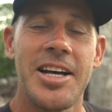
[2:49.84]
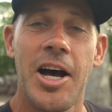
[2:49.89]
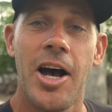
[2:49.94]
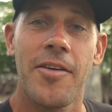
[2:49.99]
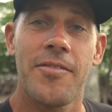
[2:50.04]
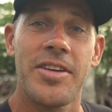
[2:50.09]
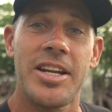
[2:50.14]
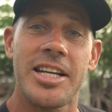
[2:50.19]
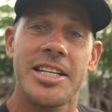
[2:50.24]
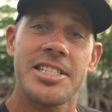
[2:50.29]
of
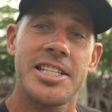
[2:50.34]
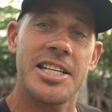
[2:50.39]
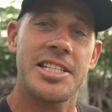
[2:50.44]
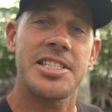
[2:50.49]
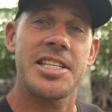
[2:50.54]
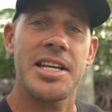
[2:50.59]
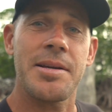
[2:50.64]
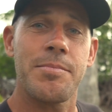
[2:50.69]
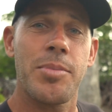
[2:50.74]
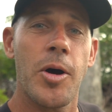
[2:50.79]
an
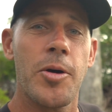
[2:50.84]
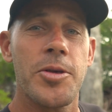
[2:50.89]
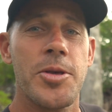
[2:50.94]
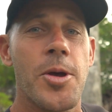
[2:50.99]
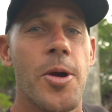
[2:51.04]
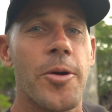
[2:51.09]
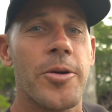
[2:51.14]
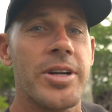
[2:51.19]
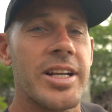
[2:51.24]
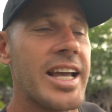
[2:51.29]
existing boat you
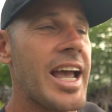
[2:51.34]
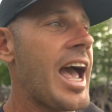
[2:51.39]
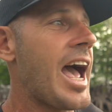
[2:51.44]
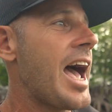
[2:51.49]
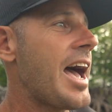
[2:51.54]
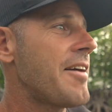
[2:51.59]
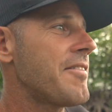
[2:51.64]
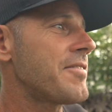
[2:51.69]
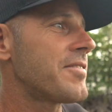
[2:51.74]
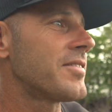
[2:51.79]
already
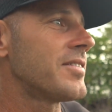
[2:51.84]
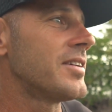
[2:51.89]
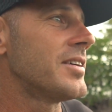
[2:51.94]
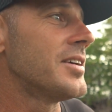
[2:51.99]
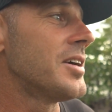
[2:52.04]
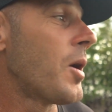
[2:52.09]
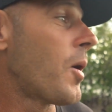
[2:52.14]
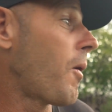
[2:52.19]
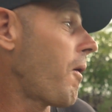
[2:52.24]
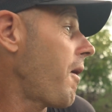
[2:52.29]
have?
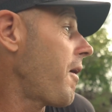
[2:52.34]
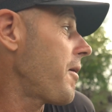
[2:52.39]
Or